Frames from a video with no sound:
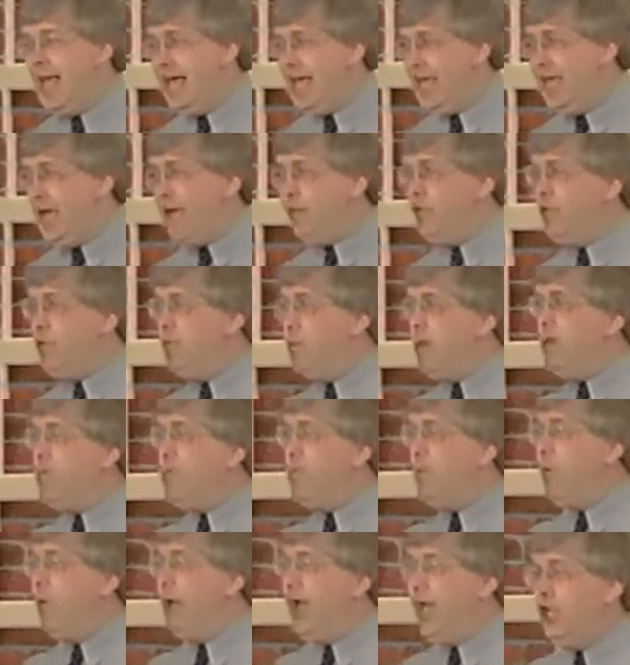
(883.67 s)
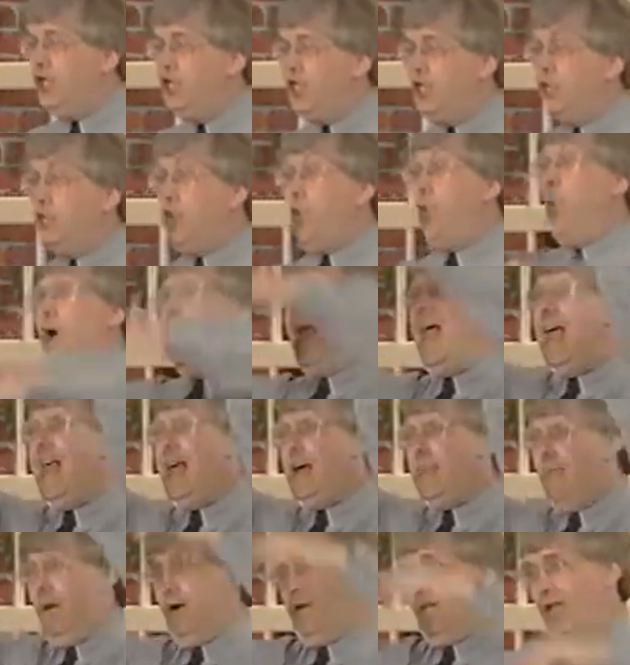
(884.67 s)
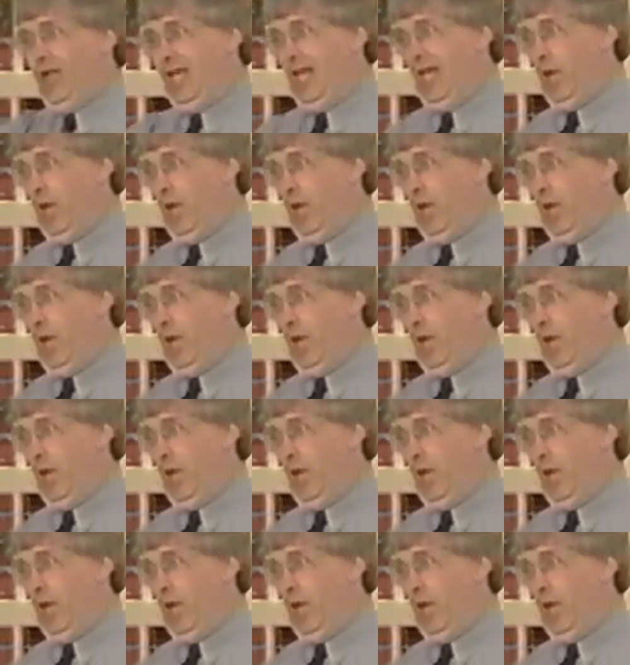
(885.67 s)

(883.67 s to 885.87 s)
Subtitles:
If the minimum wage is way above the